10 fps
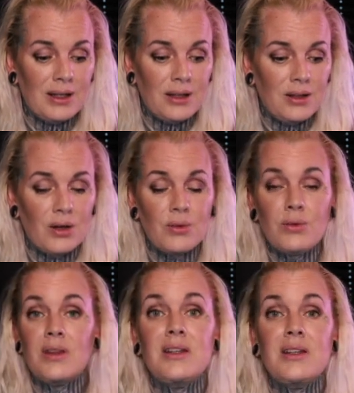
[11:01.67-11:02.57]

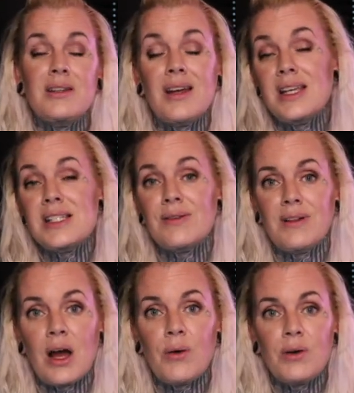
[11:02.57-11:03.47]
the nice
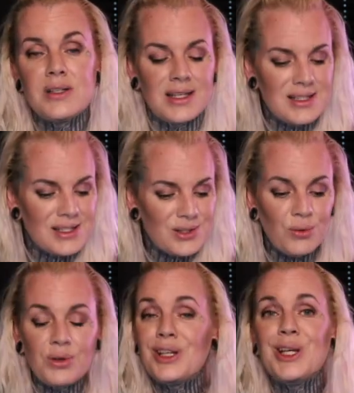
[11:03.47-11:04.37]
flowers. It's
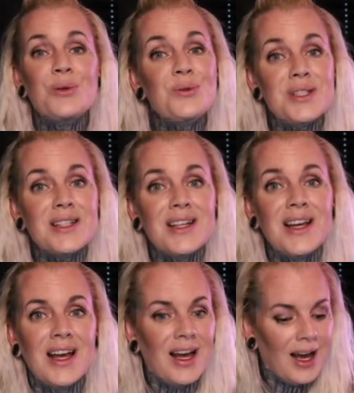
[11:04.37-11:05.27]
so cute.
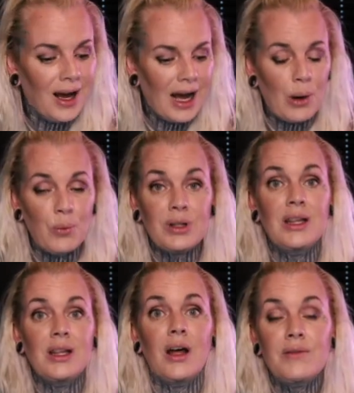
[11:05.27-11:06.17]
I would
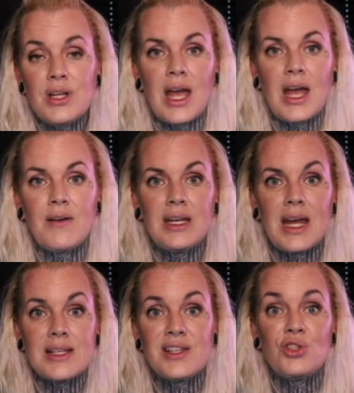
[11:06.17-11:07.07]
love to have it
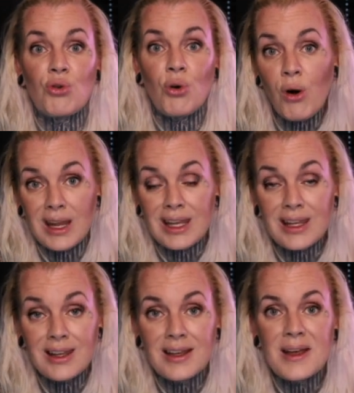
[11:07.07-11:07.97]
as a
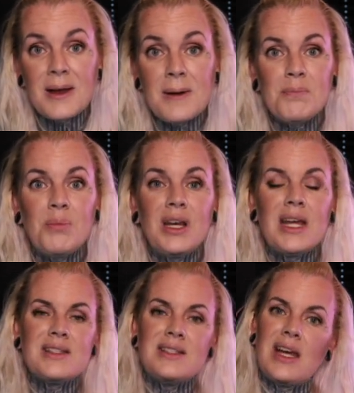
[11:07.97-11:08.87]
drawing, but
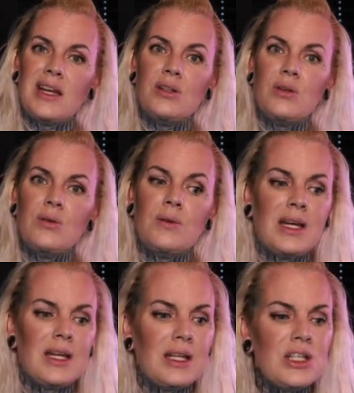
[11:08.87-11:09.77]
as a tattoo,
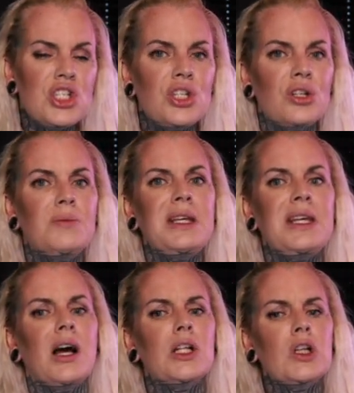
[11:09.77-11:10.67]
it should
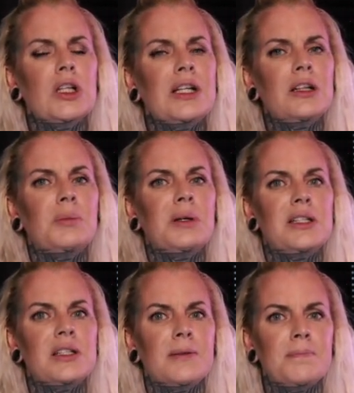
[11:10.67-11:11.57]
be a little
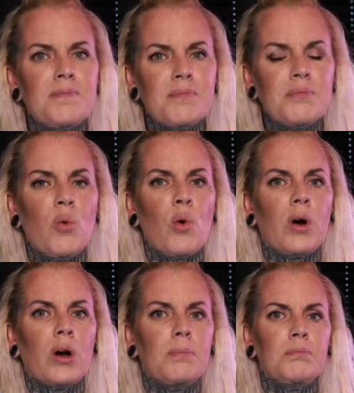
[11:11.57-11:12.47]
bit
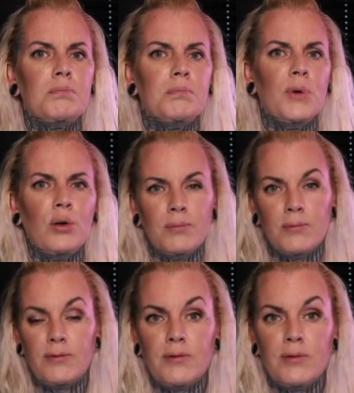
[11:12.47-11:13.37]
more
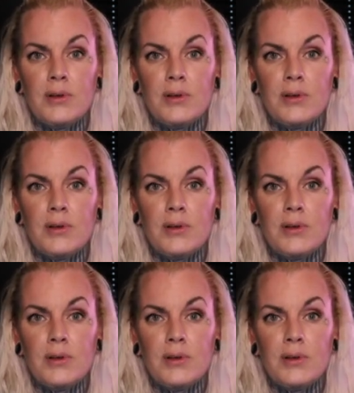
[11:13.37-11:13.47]
oomph,